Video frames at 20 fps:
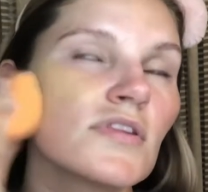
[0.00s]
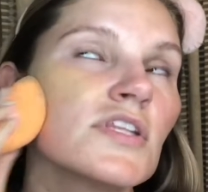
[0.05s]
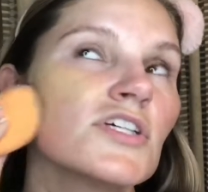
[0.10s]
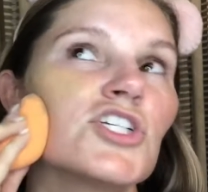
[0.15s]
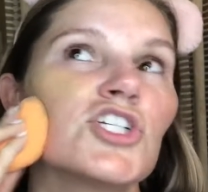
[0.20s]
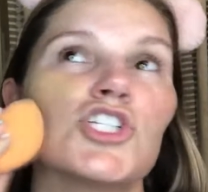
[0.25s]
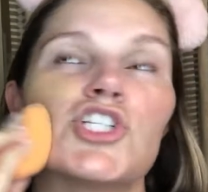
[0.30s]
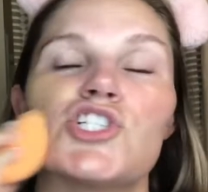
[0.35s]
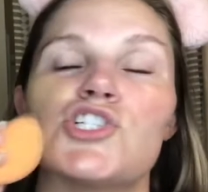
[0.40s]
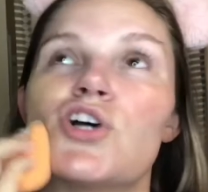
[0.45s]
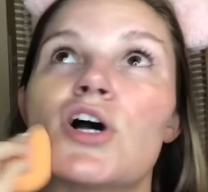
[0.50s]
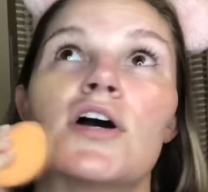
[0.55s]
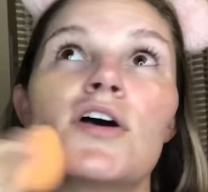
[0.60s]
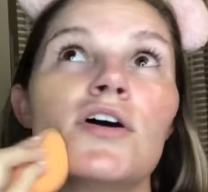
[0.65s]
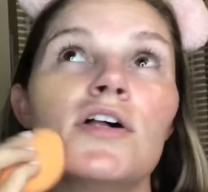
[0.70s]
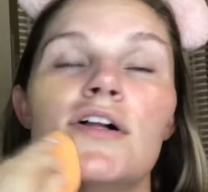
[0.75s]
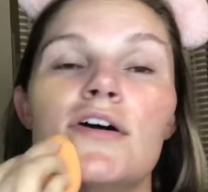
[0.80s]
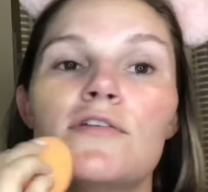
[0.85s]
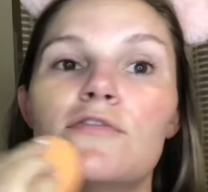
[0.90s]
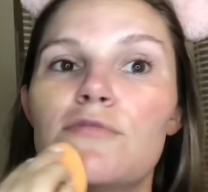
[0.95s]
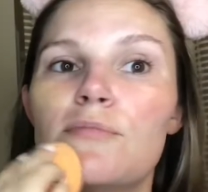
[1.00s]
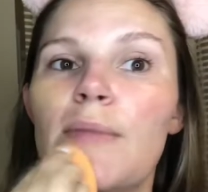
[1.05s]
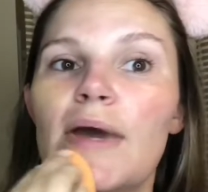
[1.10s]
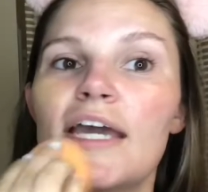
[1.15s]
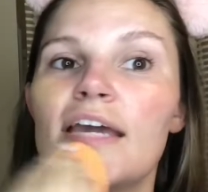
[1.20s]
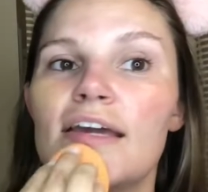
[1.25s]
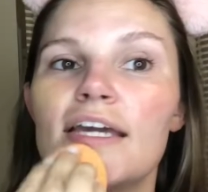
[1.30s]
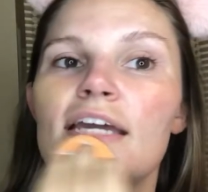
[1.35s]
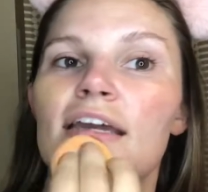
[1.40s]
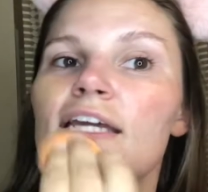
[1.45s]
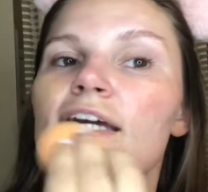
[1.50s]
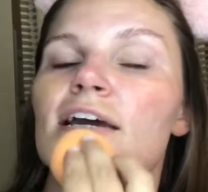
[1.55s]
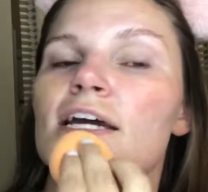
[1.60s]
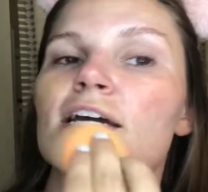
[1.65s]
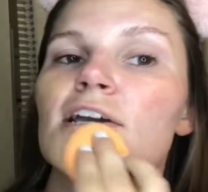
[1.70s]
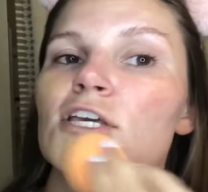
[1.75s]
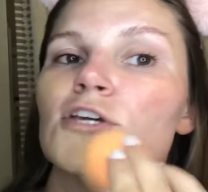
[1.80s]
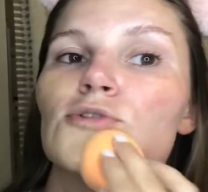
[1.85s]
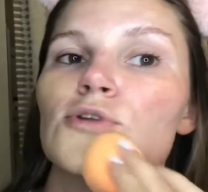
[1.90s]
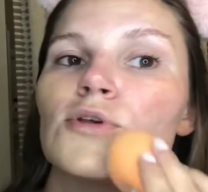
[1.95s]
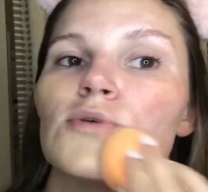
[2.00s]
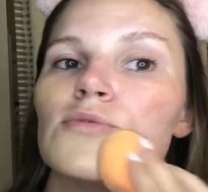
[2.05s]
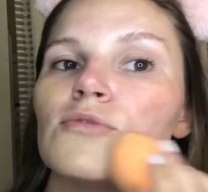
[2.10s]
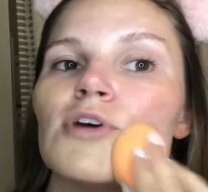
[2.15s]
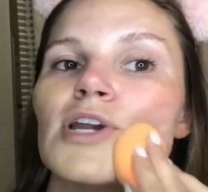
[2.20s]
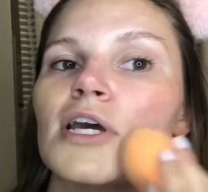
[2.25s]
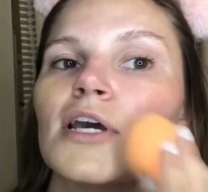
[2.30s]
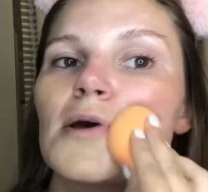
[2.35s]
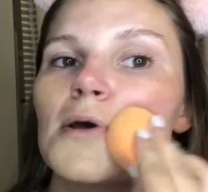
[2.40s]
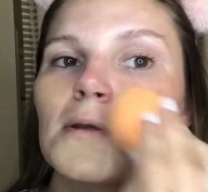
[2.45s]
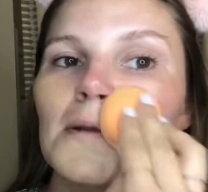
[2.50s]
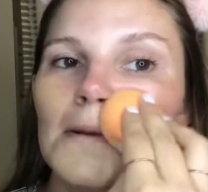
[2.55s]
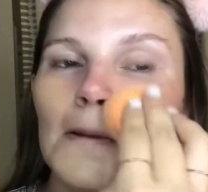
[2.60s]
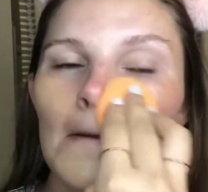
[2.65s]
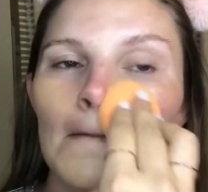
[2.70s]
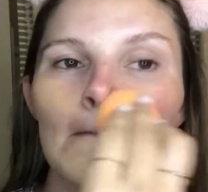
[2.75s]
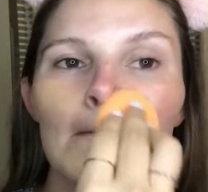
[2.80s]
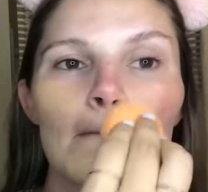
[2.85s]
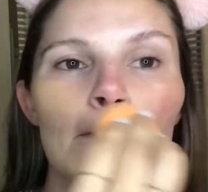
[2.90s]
the struggle of making YouTube videos.